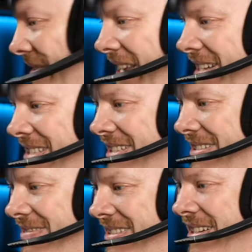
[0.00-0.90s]
lens to
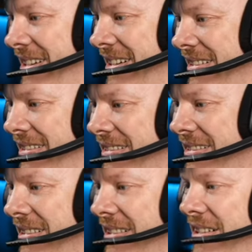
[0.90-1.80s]
use.
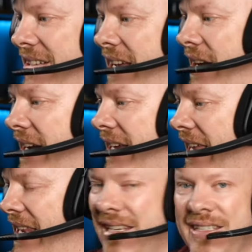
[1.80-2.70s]
Yeah, okay,
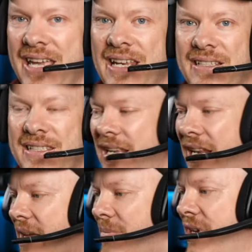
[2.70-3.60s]
let's say, see you
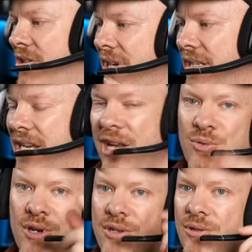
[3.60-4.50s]
later, Mitch. I need to catch
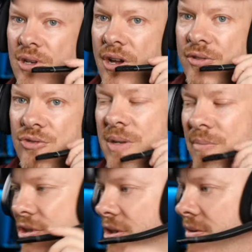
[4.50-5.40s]
one of your live streams
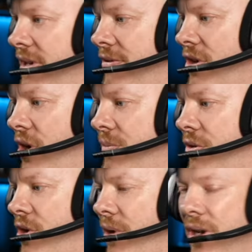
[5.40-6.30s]
soon. Every time you
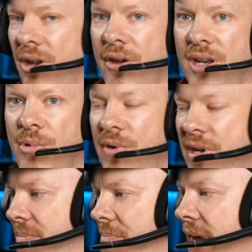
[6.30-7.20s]
come online, I'm always
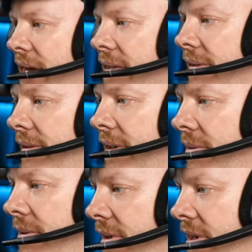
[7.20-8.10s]
in bed, so
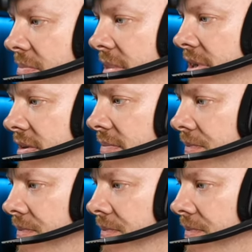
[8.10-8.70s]
I keep missing